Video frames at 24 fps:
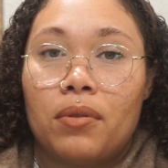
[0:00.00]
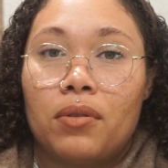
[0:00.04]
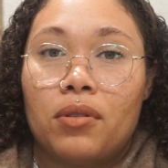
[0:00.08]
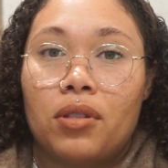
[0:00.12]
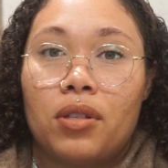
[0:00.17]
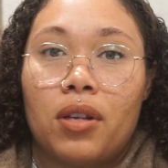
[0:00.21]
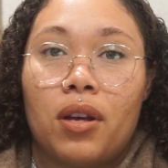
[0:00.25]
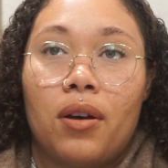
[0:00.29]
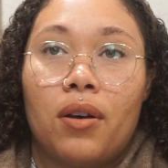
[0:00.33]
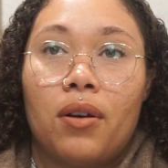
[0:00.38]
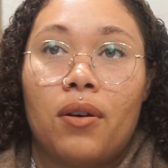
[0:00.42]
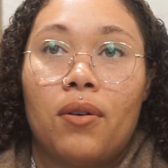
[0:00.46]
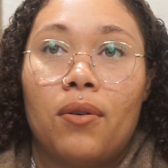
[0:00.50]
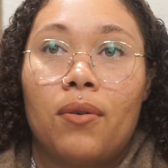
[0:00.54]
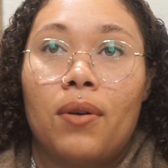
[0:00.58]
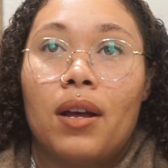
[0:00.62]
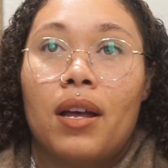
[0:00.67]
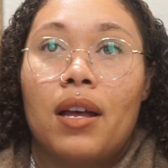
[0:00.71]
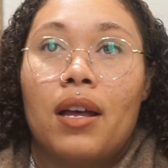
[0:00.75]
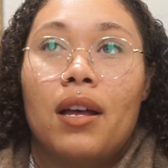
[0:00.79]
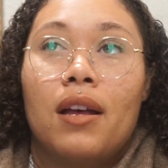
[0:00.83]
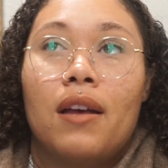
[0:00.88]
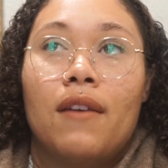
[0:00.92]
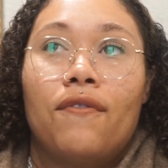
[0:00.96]
So
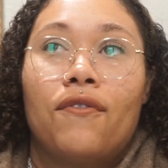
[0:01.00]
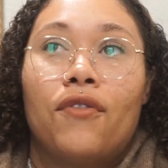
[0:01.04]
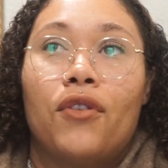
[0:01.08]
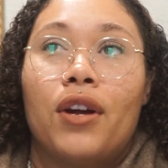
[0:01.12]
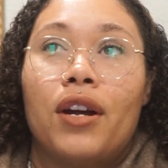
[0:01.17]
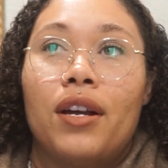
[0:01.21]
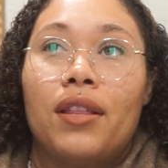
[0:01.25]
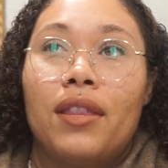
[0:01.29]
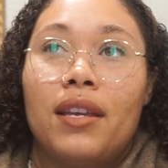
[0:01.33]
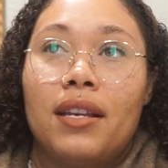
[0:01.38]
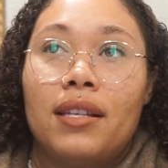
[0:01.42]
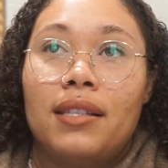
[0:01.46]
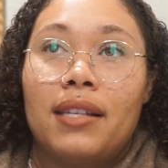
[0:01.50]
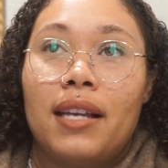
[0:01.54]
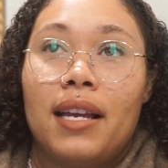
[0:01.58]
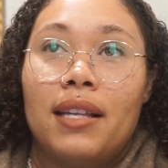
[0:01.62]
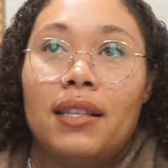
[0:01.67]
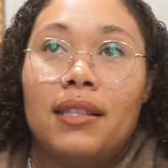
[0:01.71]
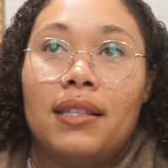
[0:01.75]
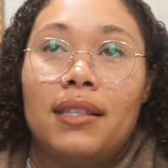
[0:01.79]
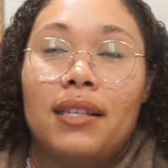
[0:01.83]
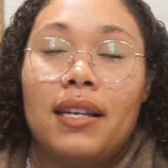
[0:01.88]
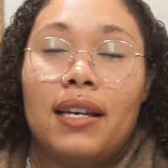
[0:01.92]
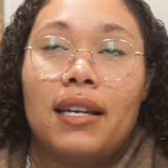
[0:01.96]
for this
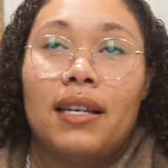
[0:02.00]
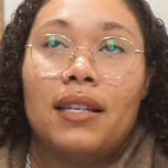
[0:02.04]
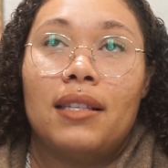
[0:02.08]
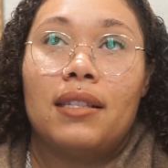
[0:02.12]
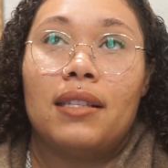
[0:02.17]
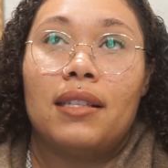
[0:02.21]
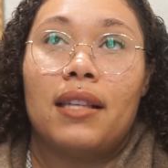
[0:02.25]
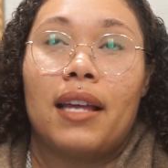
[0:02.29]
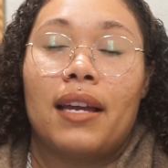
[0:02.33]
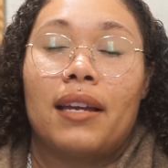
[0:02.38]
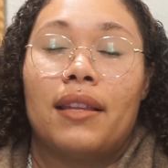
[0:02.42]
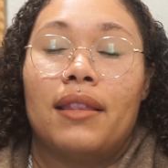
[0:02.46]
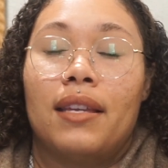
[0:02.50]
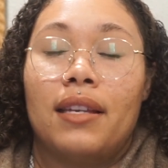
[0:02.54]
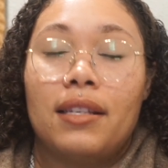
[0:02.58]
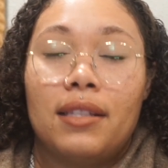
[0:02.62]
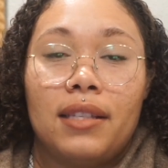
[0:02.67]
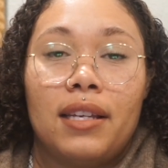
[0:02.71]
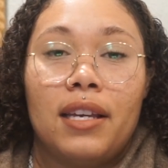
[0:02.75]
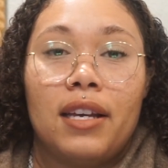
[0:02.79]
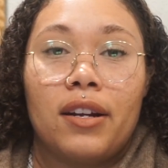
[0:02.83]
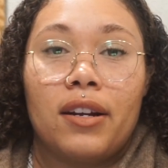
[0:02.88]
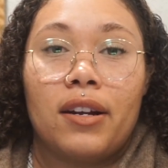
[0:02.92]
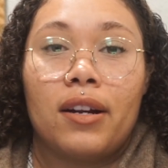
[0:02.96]
instance, like this
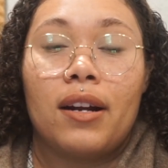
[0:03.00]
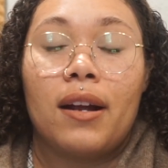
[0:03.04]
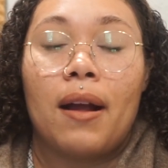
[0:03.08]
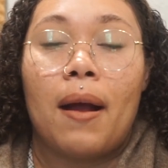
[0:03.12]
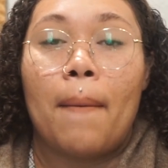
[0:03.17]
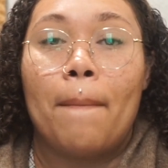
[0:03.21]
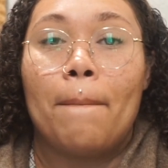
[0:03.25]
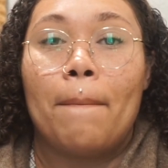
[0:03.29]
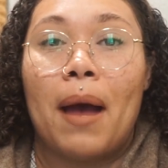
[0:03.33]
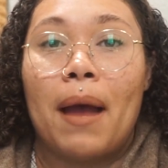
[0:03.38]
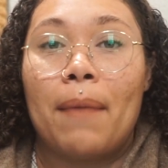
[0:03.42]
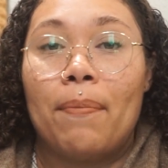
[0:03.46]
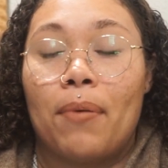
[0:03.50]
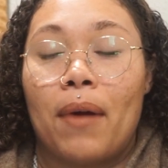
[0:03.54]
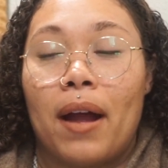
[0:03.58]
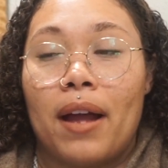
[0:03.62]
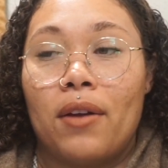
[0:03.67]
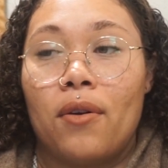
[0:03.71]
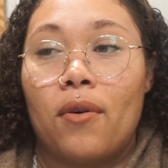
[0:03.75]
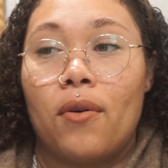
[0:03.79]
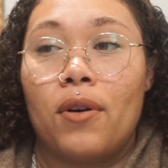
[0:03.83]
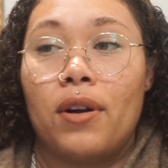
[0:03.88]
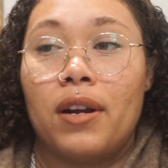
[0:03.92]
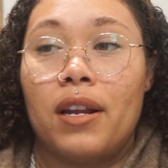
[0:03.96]
year, my
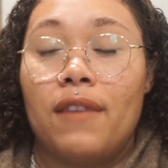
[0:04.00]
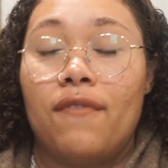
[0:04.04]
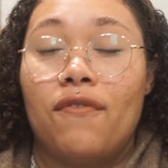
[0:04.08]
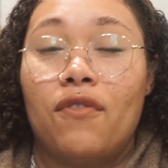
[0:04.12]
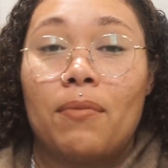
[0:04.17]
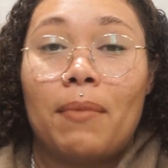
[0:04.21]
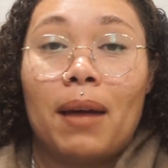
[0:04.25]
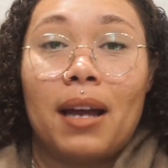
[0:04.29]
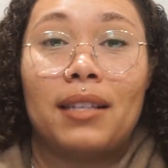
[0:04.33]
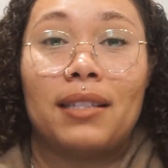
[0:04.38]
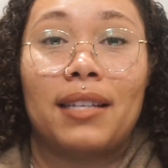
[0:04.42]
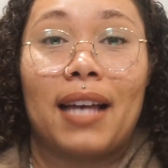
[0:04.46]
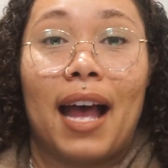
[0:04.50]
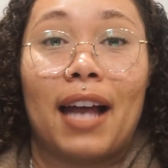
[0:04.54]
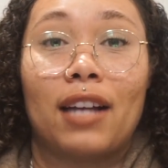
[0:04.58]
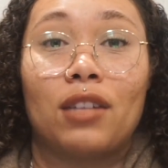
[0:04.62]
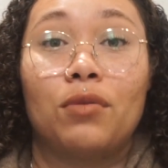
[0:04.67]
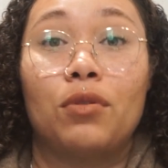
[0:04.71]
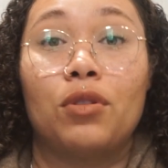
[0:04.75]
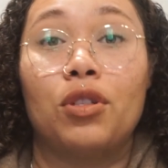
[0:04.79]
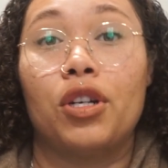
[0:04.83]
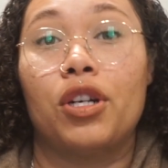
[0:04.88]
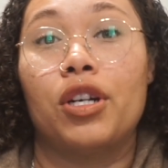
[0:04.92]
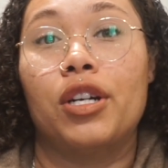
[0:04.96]
priority for my tax
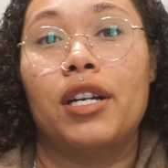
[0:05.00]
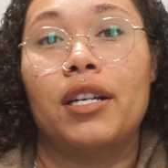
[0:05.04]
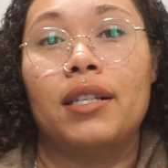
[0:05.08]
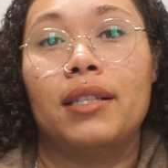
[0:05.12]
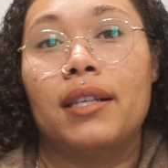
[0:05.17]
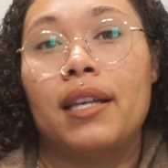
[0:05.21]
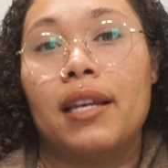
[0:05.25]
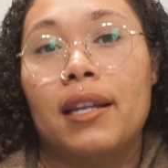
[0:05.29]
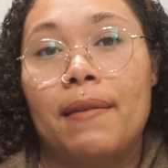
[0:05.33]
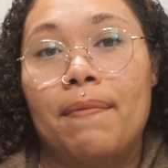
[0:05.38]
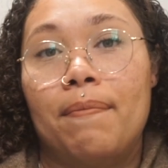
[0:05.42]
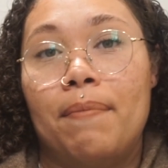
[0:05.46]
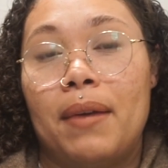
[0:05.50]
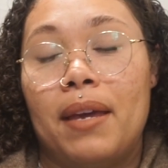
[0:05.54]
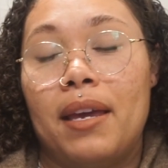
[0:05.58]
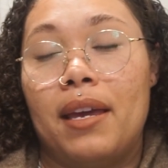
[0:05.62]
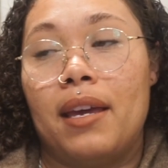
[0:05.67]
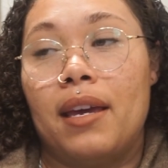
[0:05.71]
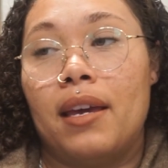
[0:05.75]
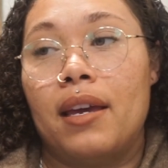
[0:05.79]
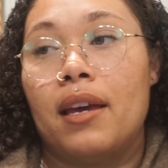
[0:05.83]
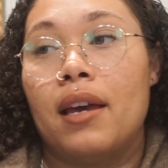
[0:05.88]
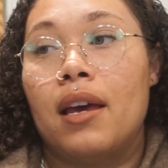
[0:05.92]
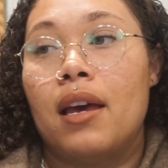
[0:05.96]
return is gonna
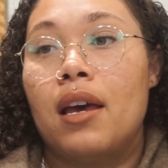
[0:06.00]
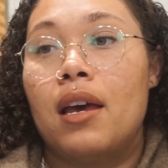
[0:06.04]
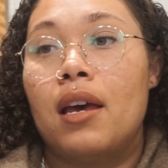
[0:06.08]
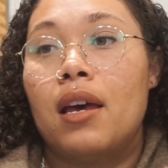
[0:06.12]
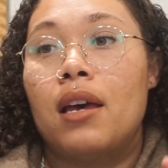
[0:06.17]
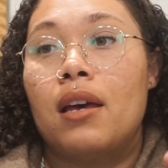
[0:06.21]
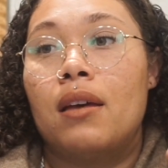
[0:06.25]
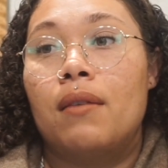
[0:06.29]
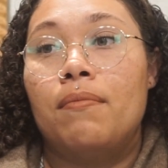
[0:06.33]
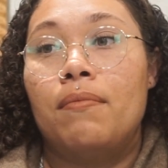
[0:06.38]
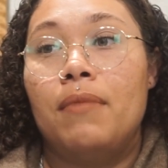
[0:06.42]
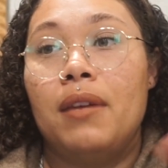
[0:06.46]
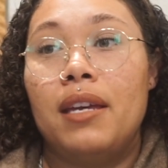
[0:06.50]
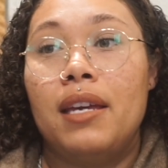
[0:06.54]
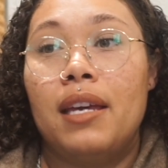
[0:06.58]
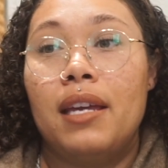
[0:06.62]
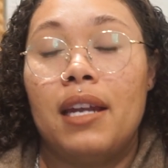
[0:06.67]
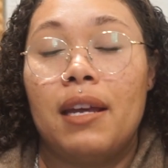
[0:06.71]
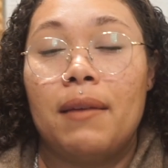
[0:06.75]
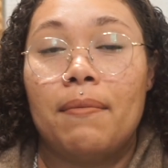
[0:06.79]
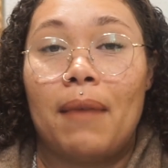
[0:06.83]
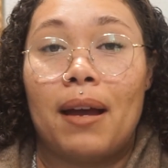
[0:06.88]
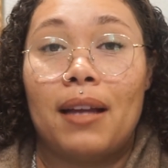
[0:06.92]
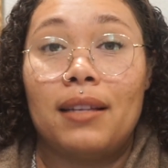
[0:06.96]
be me
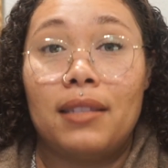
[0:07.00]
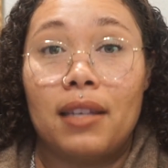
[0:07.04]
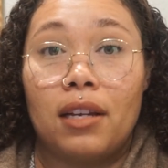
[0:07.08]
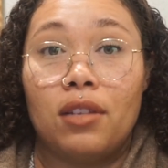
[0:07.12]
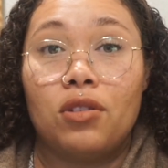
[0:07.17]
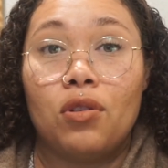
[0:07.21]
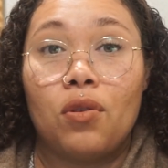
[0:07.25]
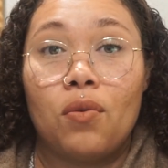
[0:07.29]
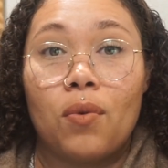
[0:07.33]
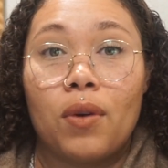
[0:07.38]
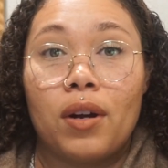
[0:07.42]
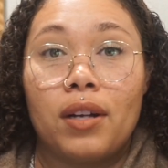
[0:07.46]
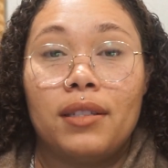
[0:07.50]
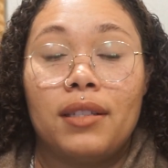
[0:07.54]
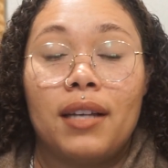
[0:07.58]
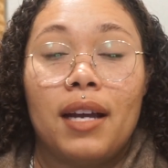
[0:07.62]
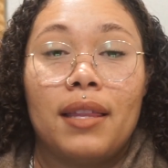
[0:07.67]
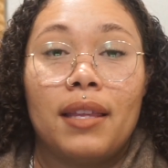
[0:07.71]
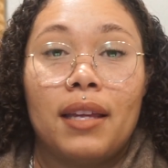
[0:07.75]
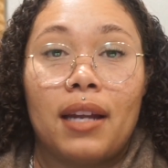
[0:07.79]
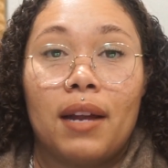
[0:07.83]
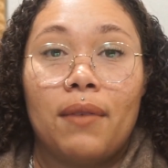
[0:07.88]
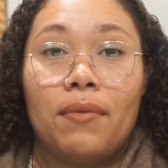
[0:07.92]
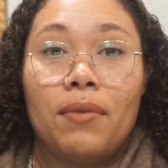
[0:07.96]
getting my dental work done
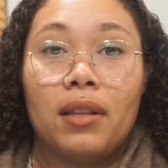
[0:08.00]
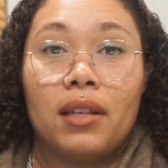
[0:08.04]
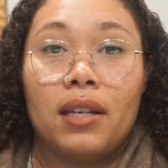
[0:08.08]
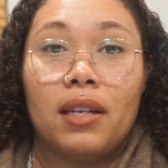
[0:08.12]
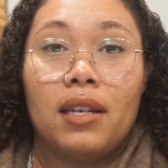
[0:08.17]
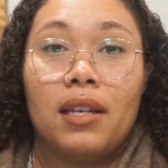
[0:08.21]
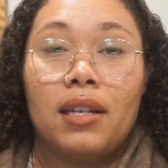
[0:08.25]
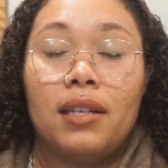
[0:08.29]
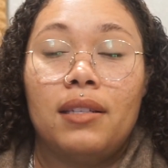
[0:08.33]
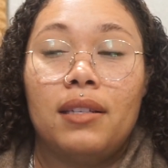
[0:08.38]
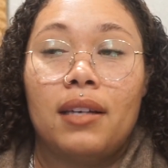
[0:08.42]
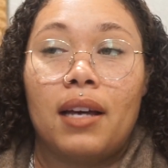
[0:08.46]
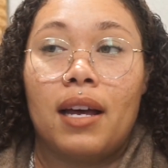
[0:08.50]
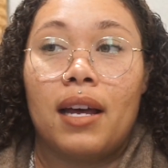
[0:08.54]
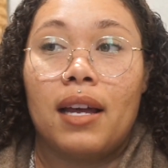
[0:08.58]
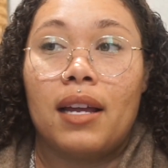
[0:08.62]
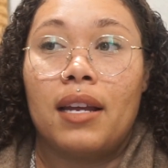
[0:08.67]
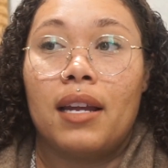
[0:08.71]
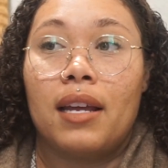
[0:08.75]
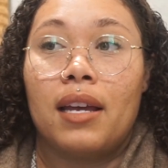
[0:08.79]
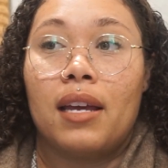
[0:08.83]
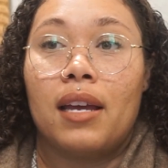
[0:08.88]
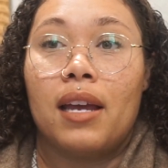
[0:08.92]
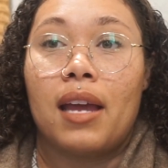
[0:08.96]
that I really need
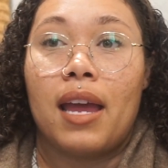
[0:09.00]
done,